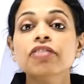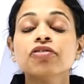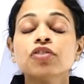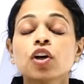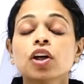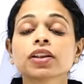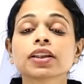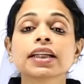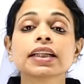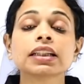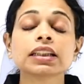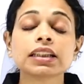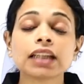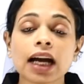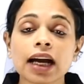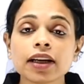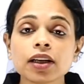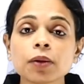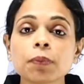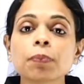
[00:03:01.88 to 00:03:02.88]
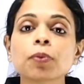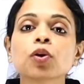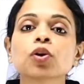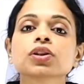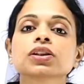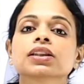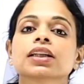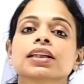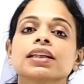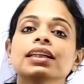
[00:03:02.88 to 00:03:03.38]
If not the entire
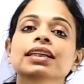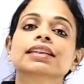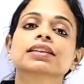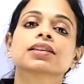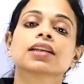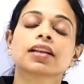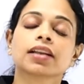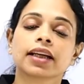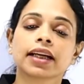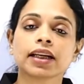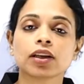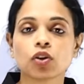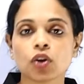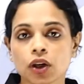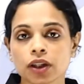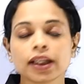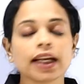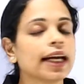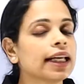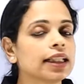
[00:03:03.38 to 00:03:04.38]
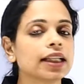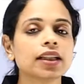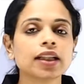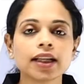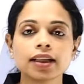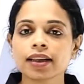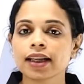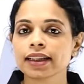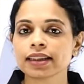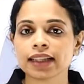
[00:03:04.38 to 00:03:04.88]
post, at least the link or
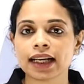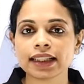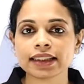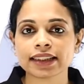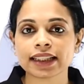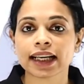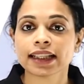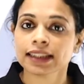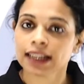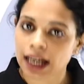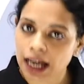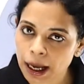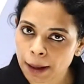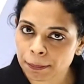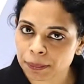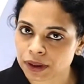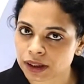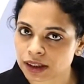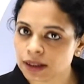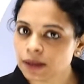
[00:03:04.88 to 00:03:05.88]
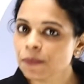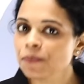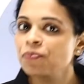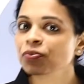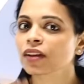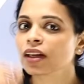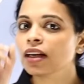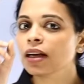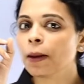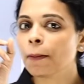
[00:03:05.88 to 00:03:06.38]
anything like that can happen
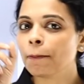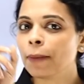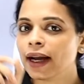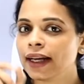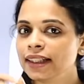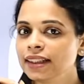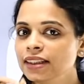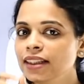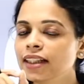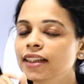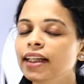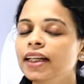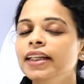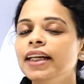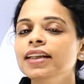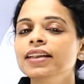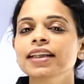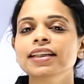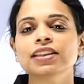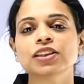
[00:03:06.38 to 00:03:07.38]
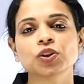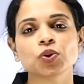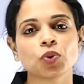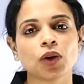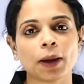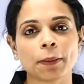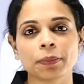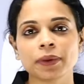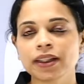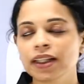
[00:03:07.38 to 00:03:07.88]
by integrating these two
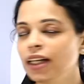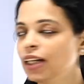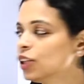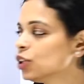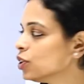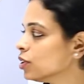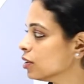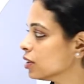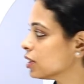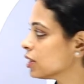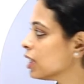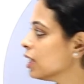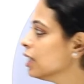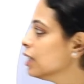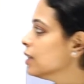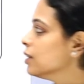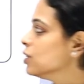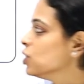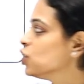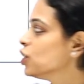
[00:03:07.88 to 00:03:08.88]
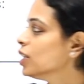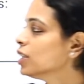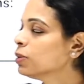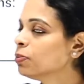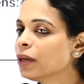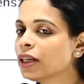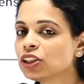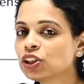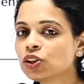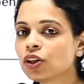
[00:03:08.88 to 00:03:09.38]
applications. Just
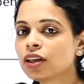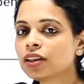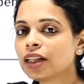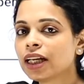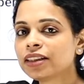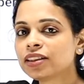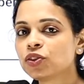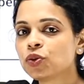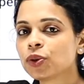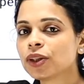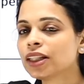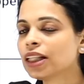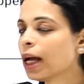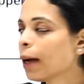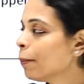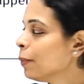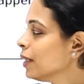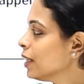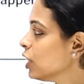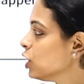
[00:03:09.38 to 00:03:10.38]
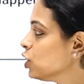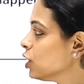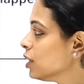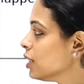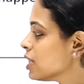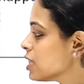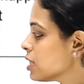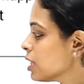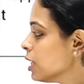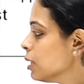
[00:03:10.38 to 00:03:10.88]
make sure that trigger application
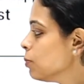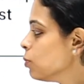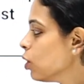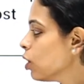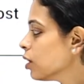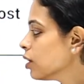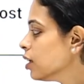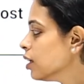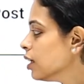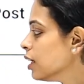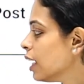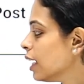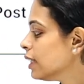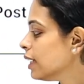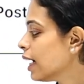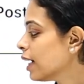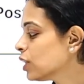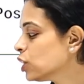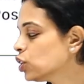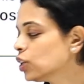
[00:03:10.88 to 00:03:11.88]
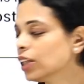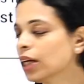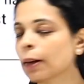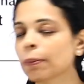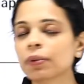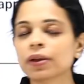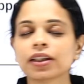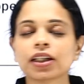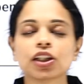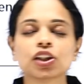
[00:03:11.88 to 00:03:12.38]
is eBlogger and action
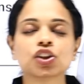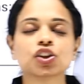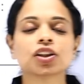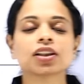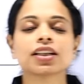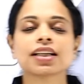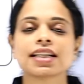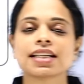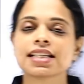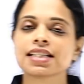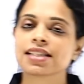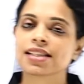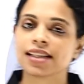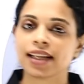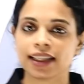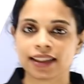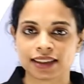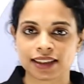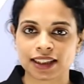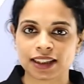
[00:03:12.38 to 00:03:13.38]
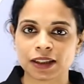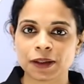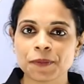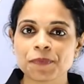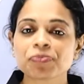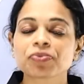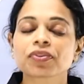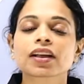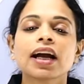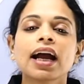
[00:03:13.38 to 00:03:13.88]
application is LinkedIn
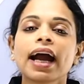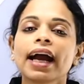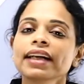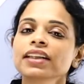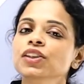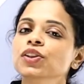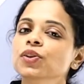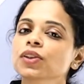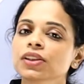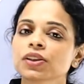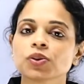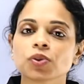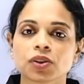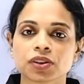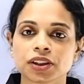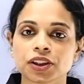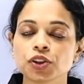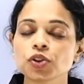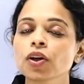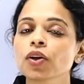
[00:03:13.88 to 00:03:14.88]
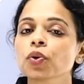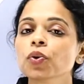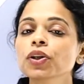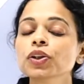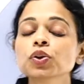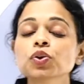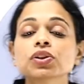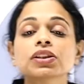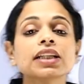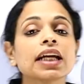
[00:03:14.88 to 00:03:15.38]
and you are sorted. You are
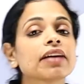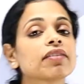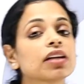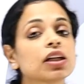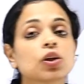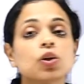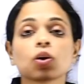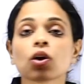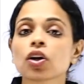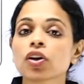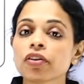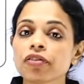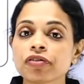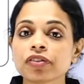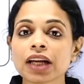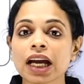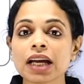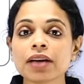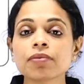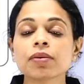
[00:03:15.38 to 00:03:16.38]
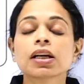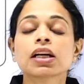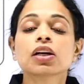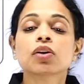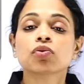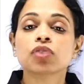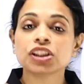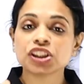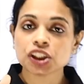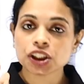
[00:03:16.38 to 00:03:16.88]
going to save a lot of time
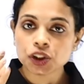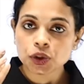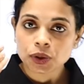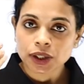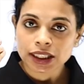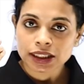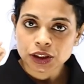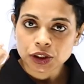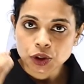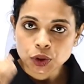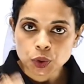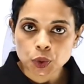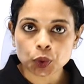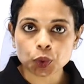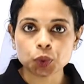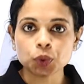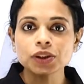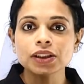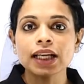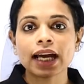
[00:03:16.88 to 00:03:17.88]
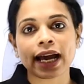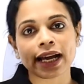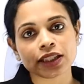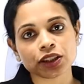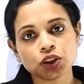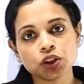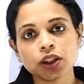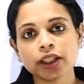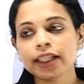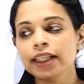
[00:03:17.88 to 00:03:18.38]
which you can use
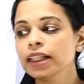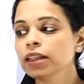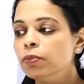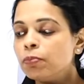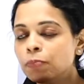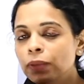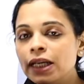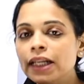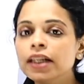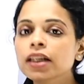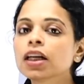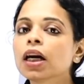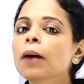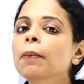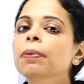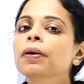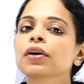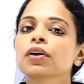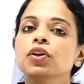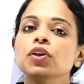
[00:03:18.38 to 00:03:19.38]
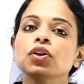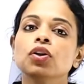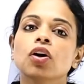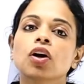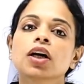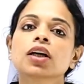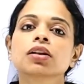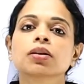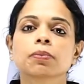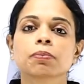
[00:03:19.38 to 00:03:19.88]
actually in building up
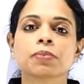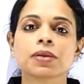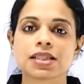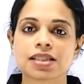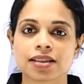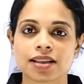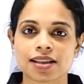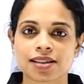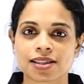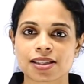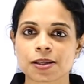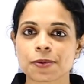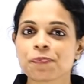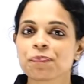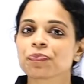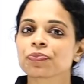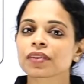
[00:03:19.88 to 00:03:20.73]
your business.